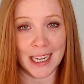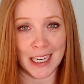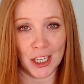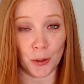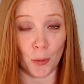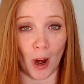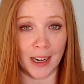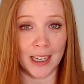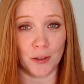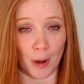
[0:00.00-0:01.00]
Each
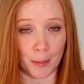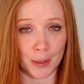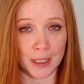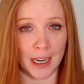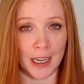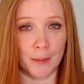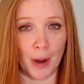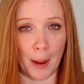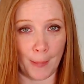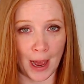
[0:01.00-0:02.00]
one is represented
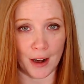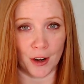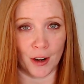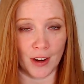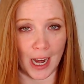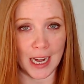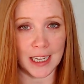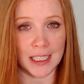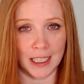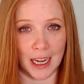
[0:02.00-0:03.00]
by a pattern of
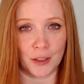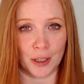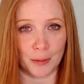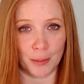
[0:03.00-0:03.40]
eight electric